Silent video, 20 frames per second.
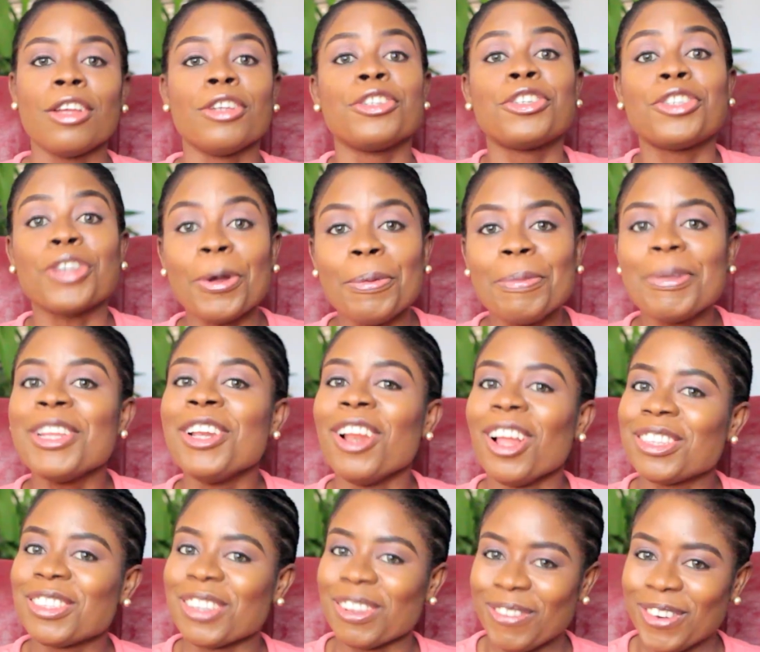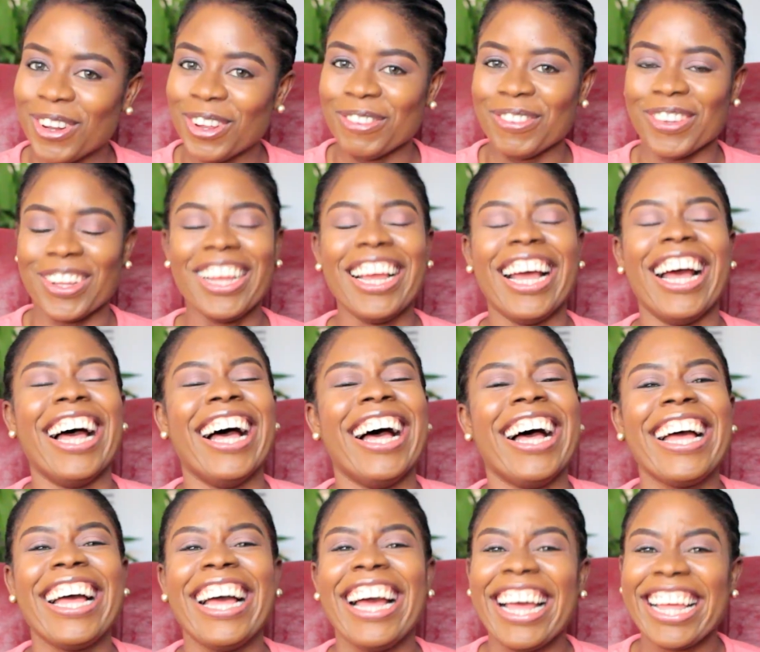Show me lots of love.
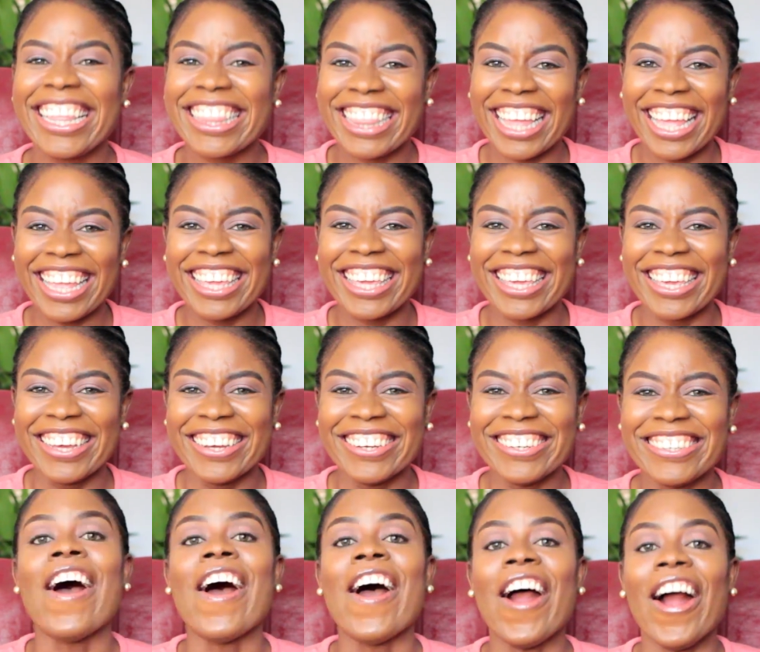Thank you.